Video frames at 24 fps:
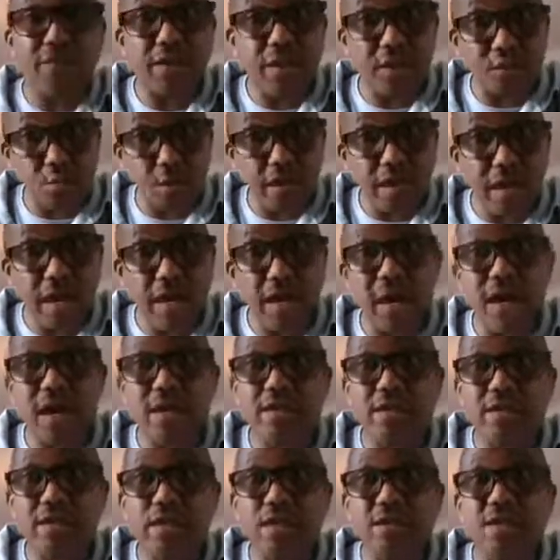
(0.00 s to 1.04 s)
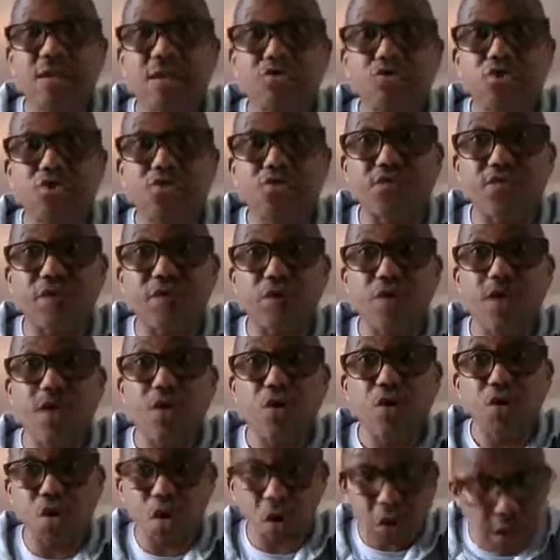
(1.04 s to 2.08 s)
thing we are lacking in the country
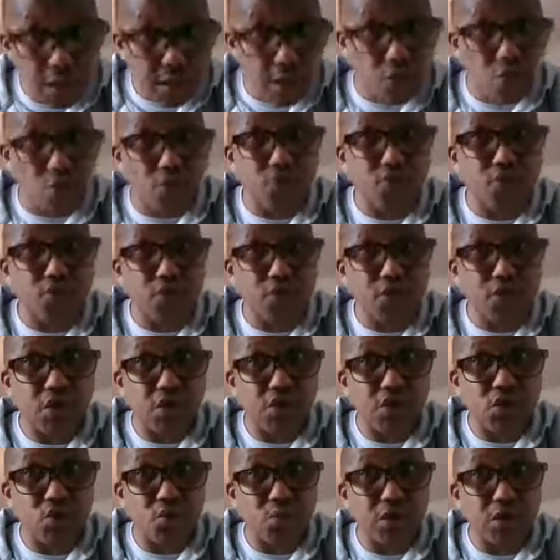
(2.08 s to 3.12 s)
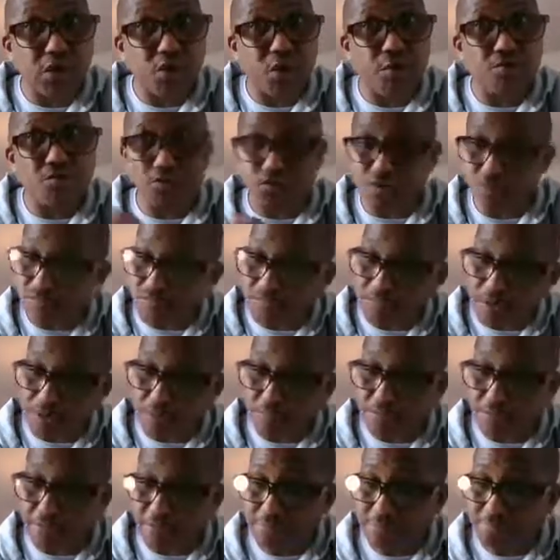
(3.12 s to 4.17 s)
or in our consideration when it comes to
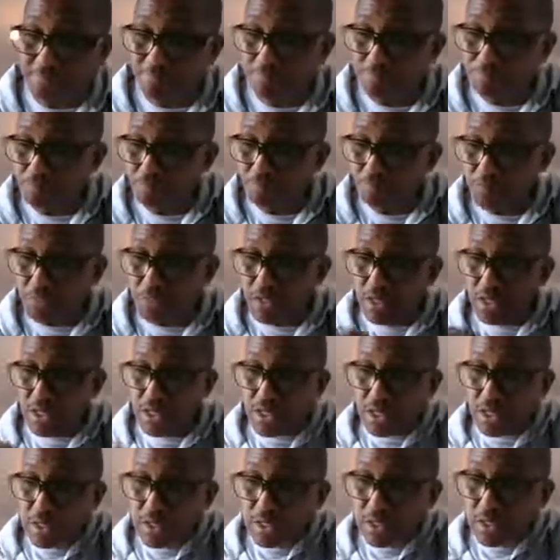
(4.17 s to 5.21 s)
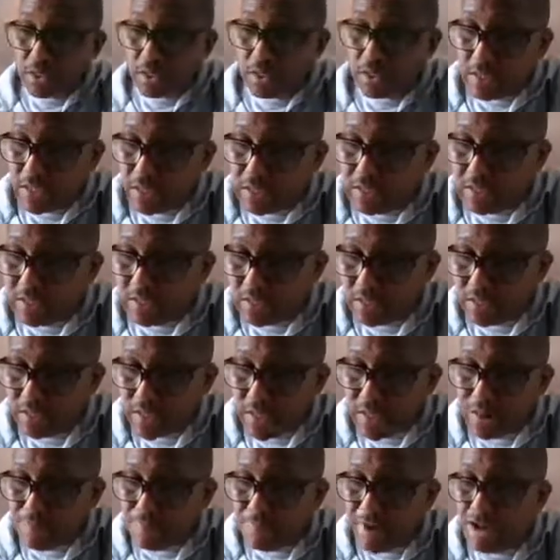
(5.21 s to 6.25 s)
development. This
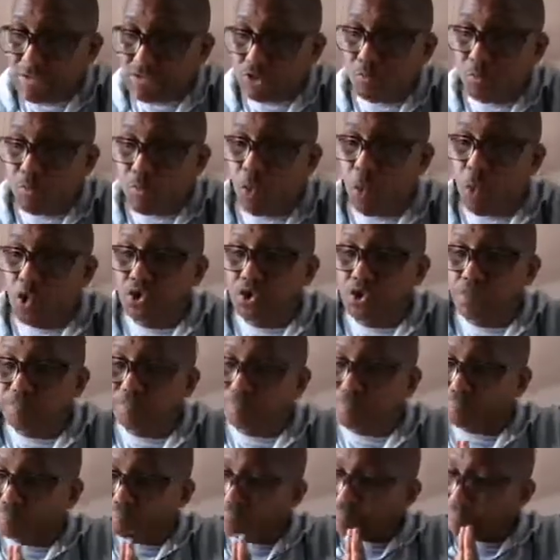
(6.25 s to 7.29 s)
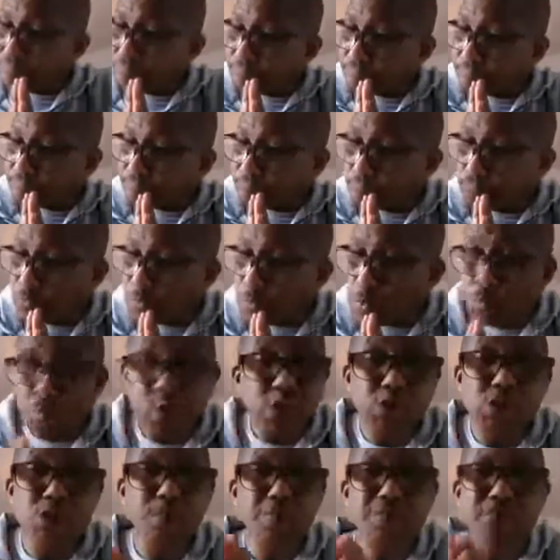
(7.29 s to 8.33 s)
abandoned port,
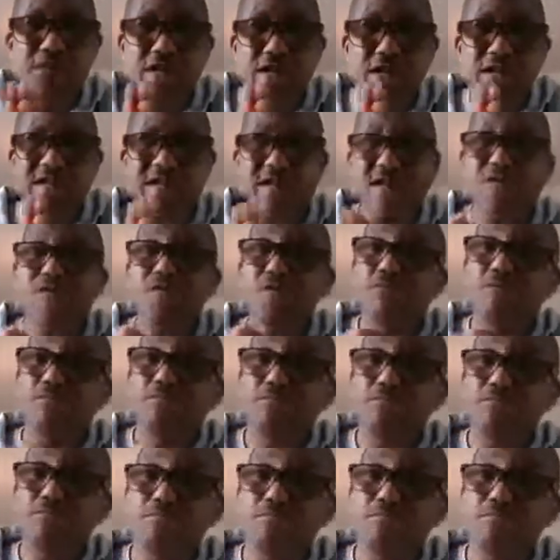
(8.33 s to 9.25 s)
we should be very careful.